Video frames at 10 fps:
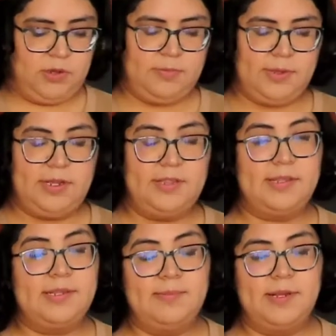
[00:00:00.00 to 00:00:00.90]
Oh my god,
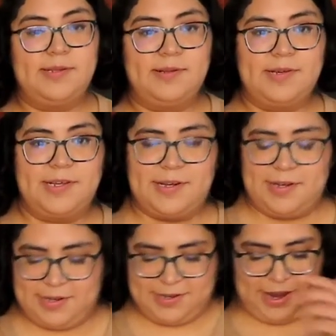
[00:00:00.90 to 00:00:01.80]
that smells so good.
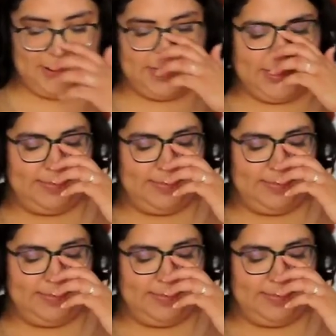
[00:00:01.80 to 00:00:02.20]
I already